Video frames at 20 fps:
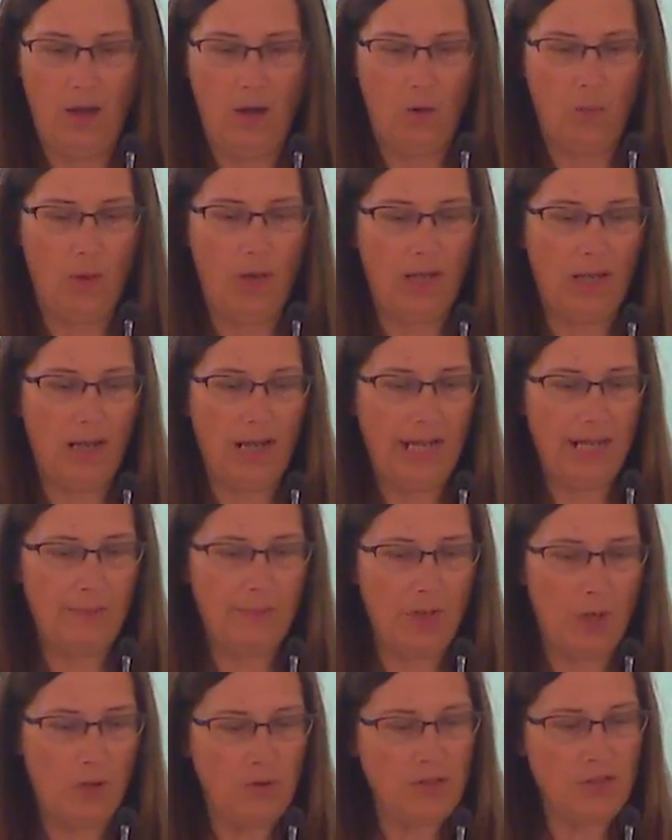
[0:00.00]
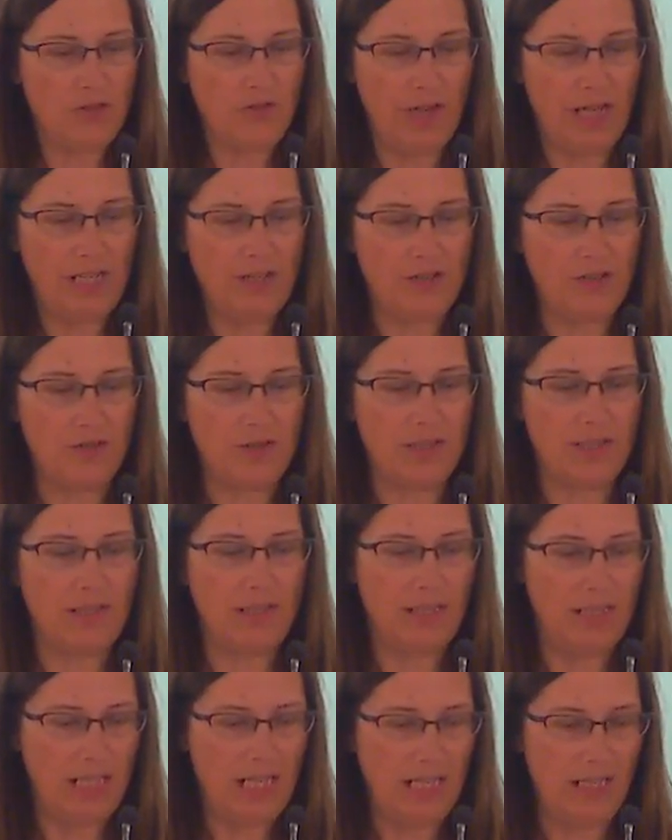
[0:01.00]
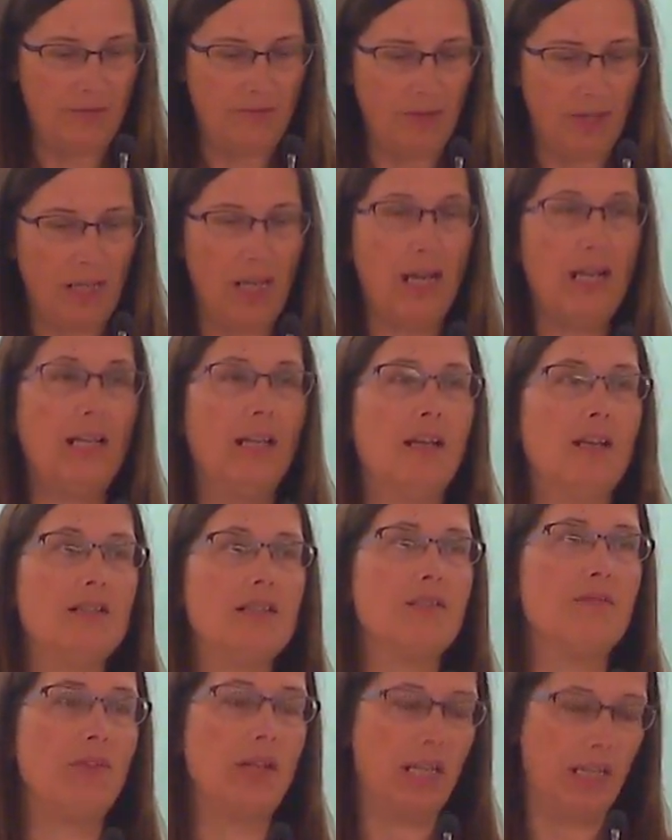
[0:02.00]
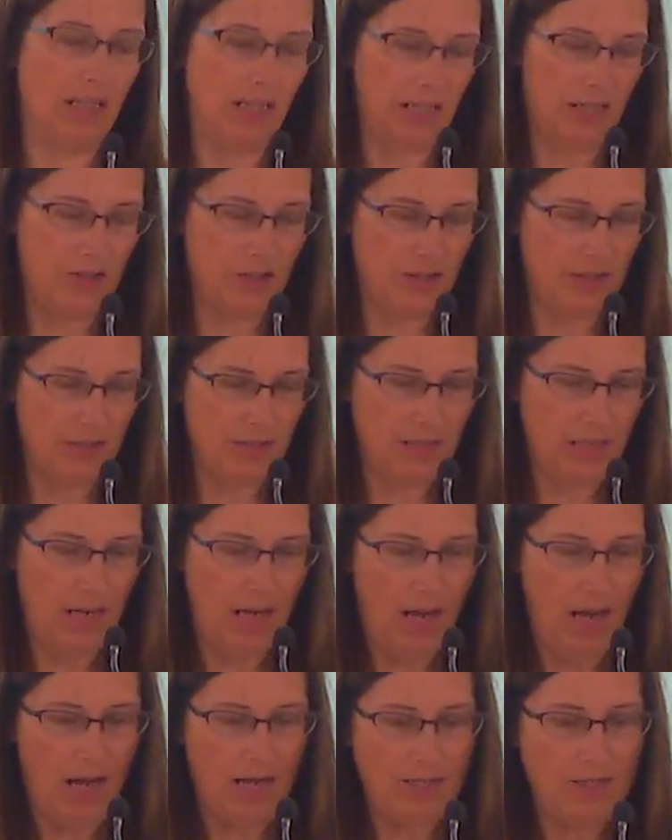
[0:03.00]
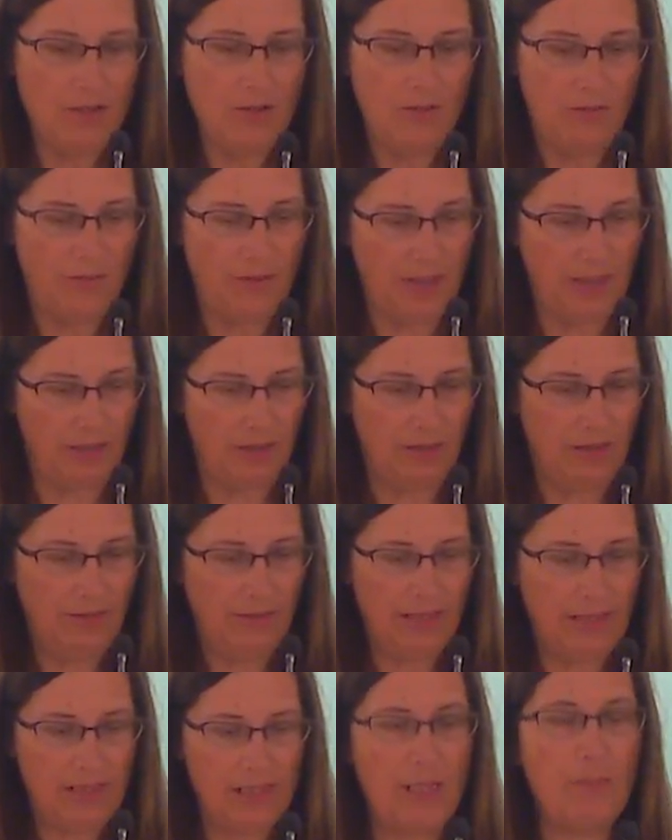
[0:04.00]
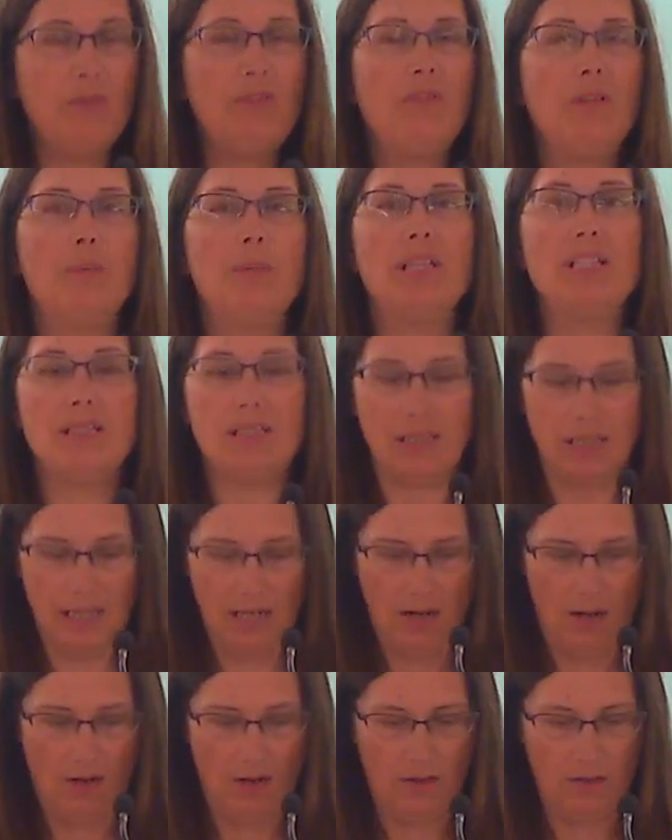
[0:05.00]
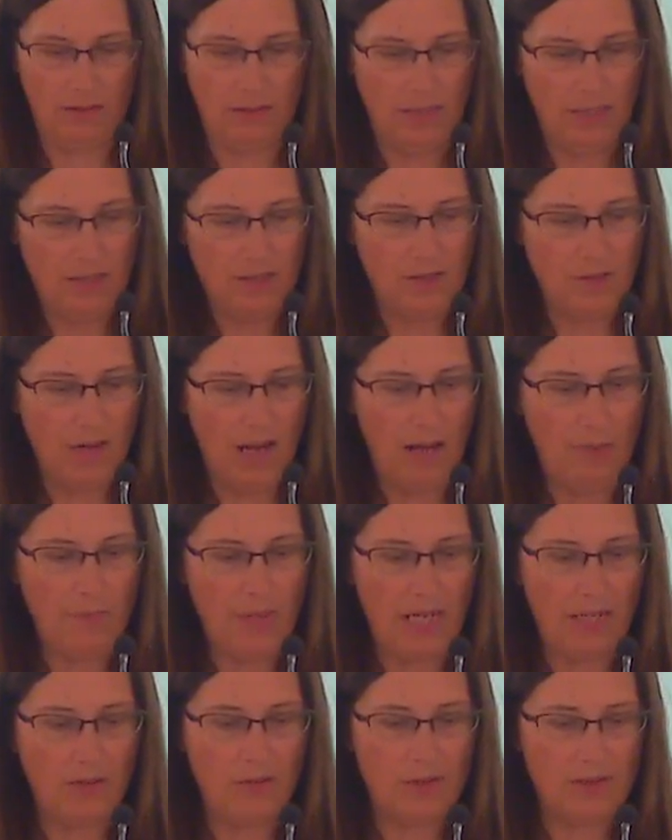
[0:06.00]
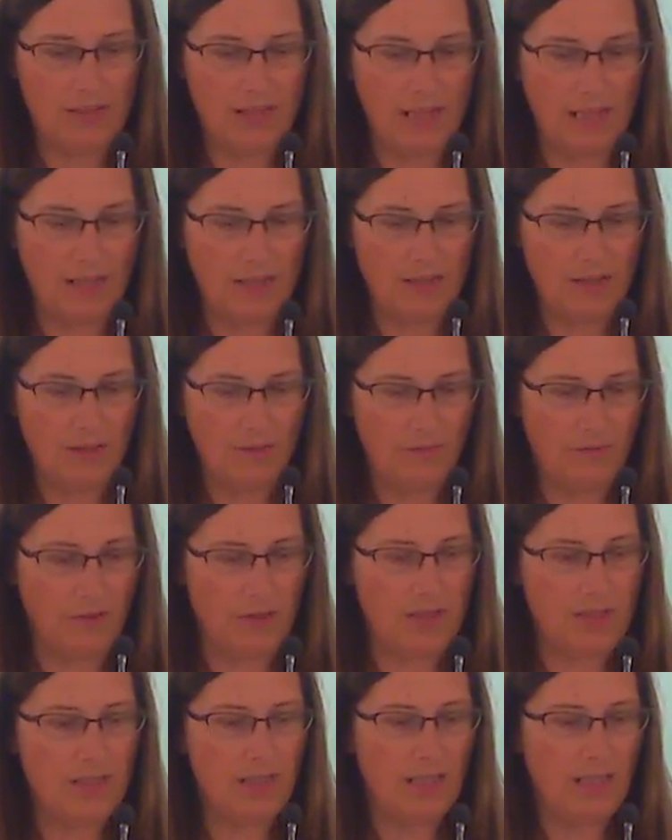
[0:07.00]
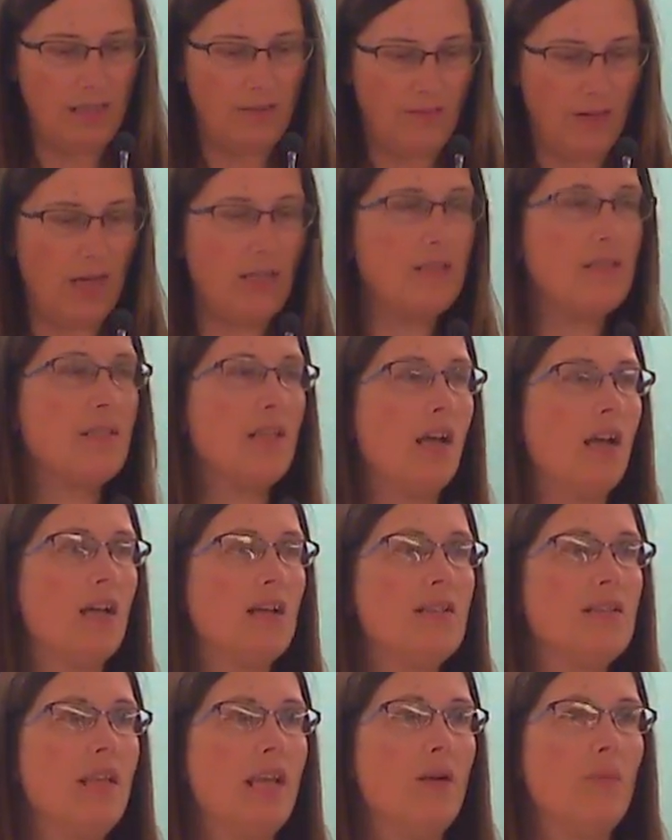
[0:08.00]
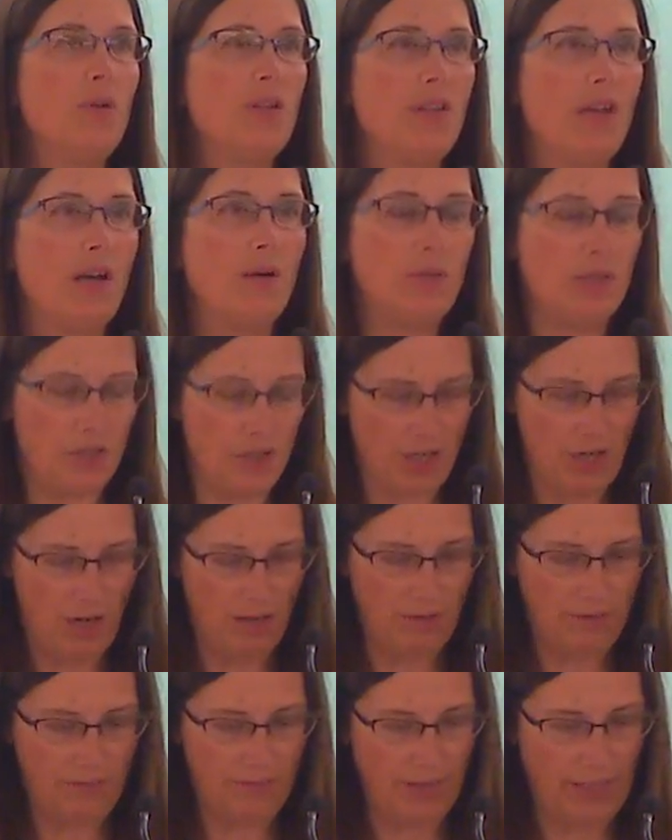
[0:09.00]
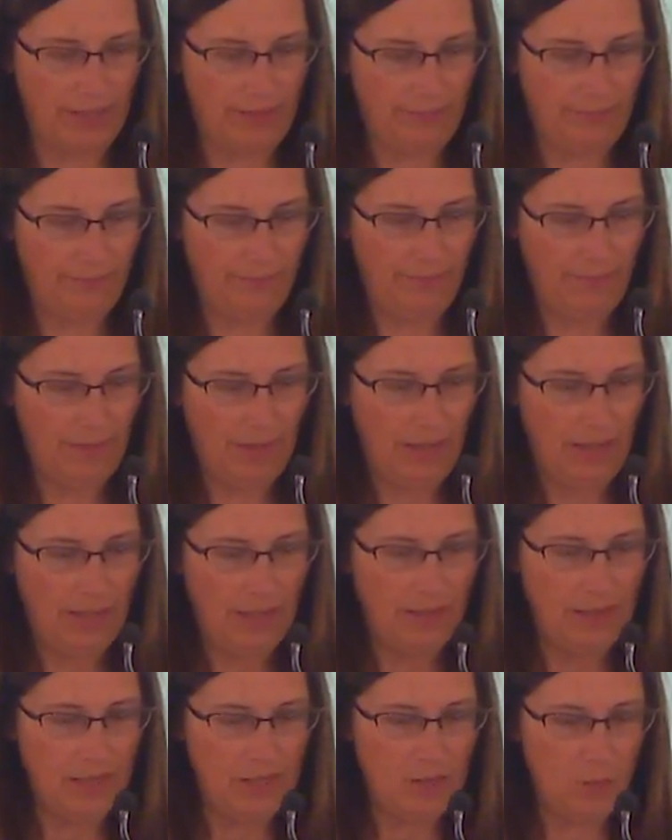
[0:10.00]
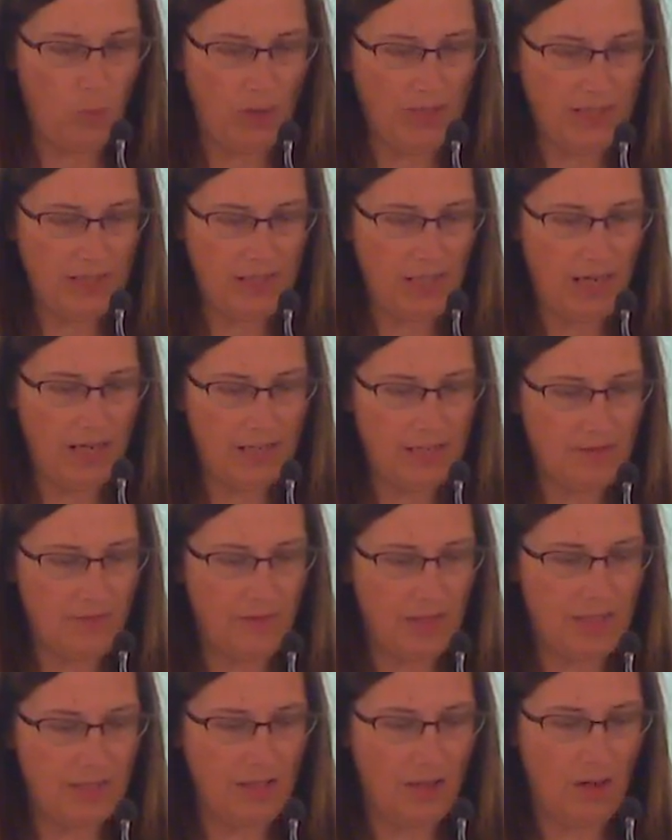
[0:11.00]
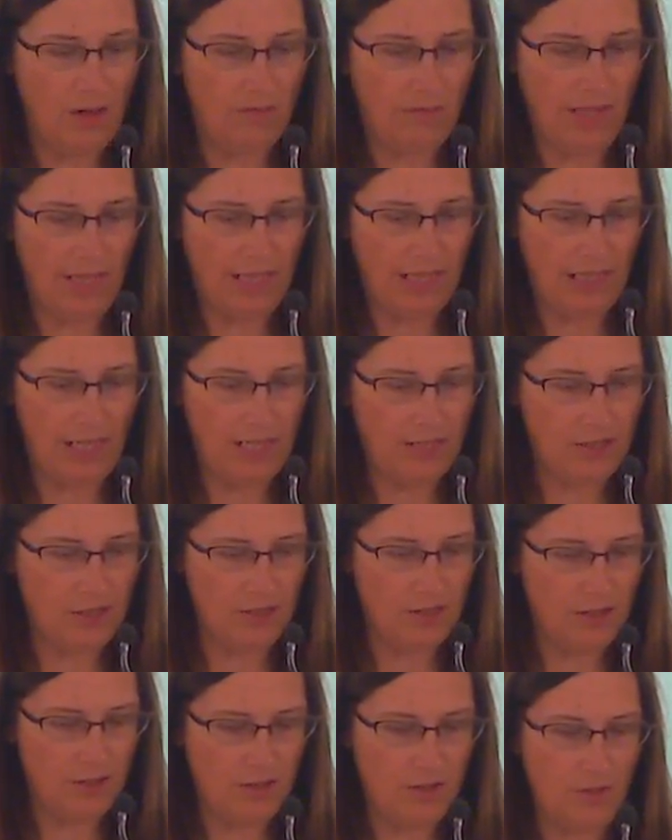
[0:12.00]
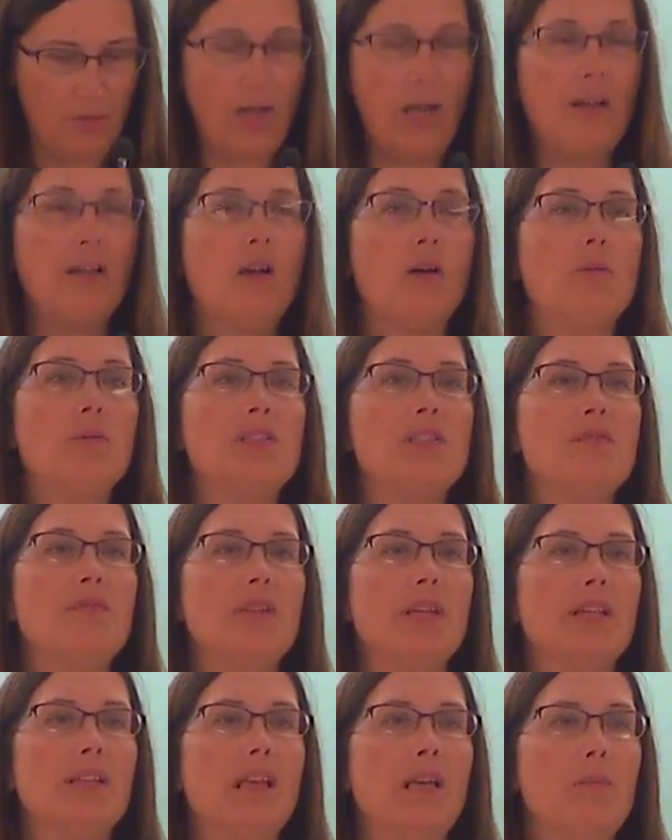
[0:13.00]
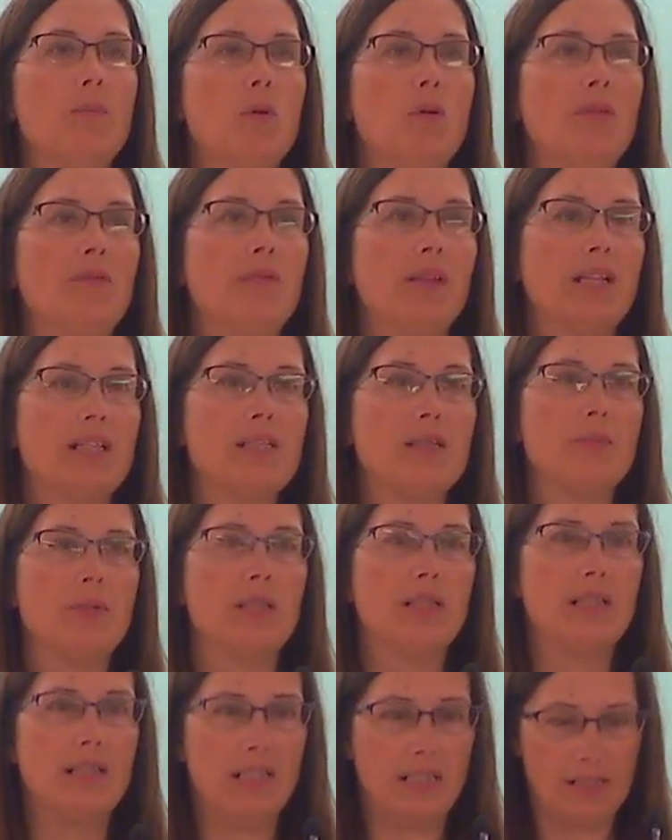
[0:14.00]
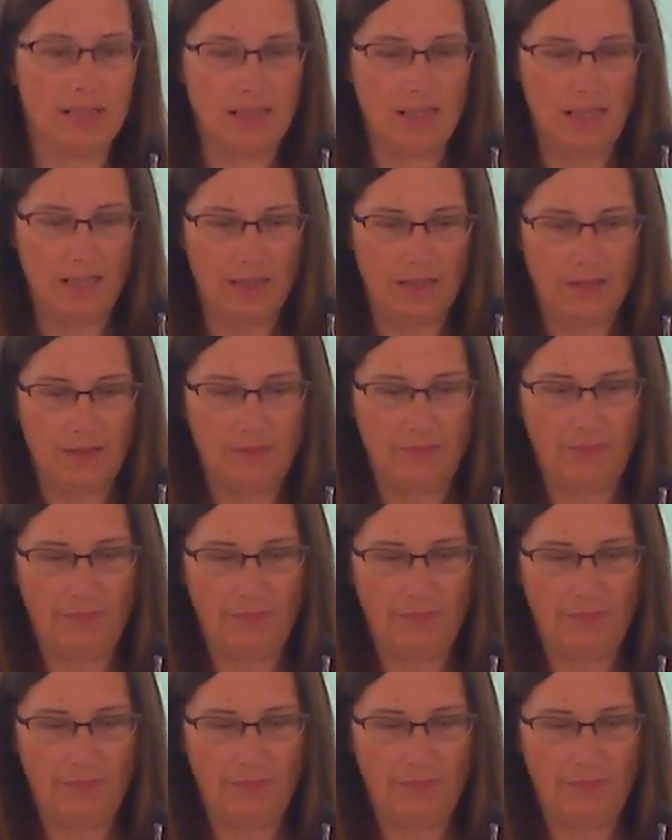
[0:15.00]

While I am no stranger to the need for guidelines and regulations, I do feel that some of them at City Hall do not make good sense for a city of our size and with our geography. These one-size-fits-all regulations do not always fit, and more flexibility is needed.